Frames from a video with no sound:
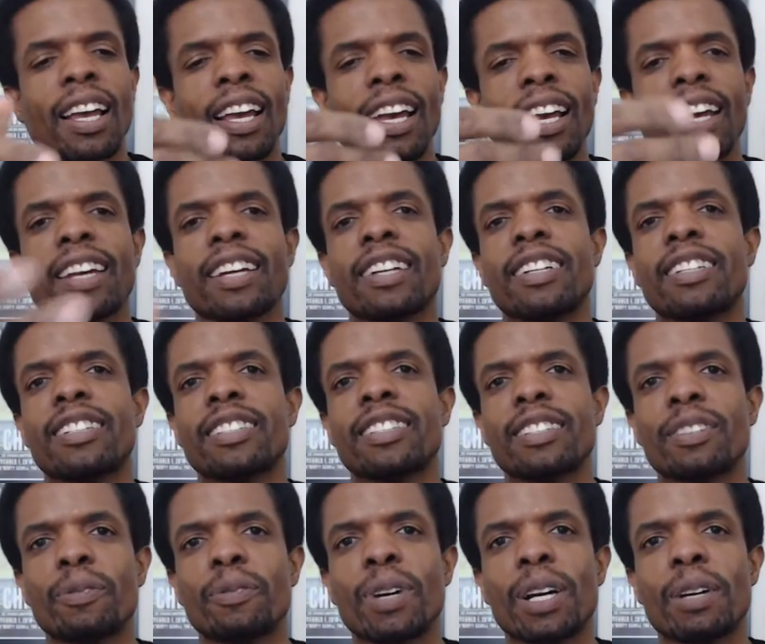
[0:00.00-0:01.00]

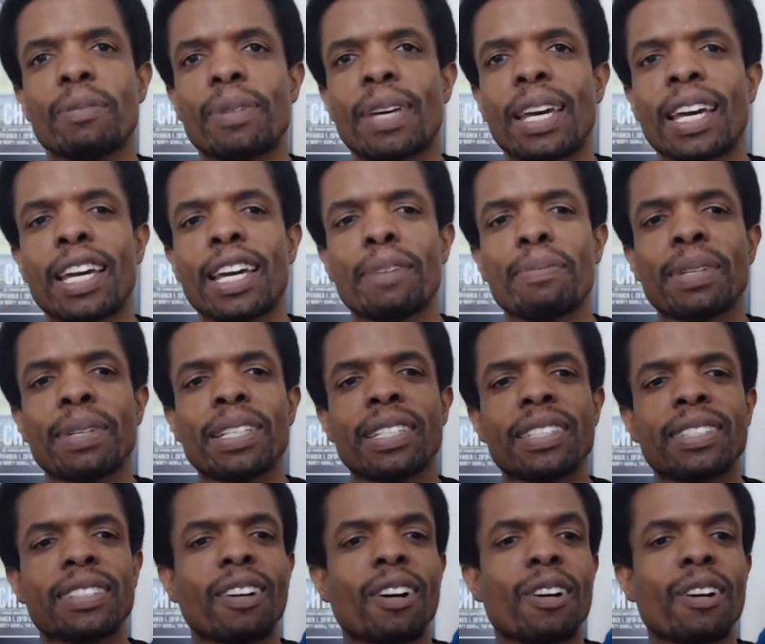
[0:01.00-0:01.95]
And the webcam is